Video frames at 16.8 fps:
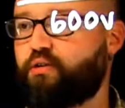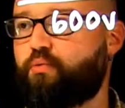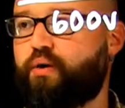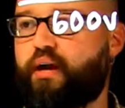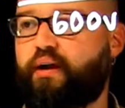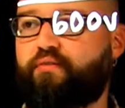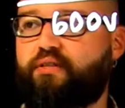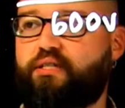We
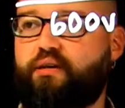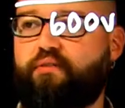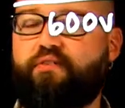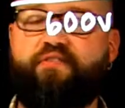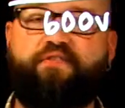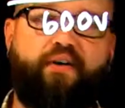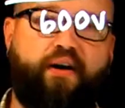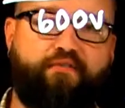have a
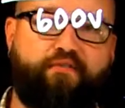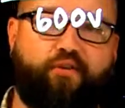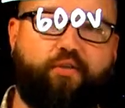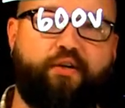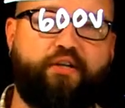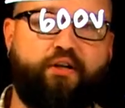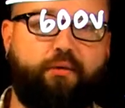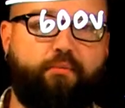75 degree
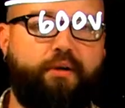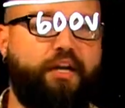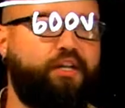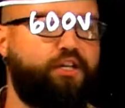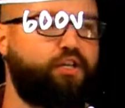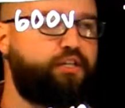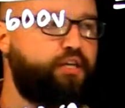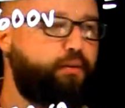
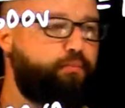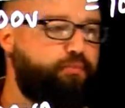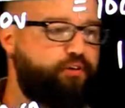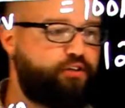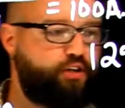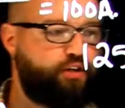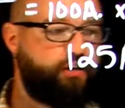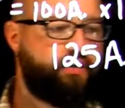termination
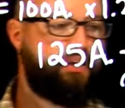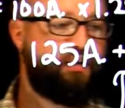temperature,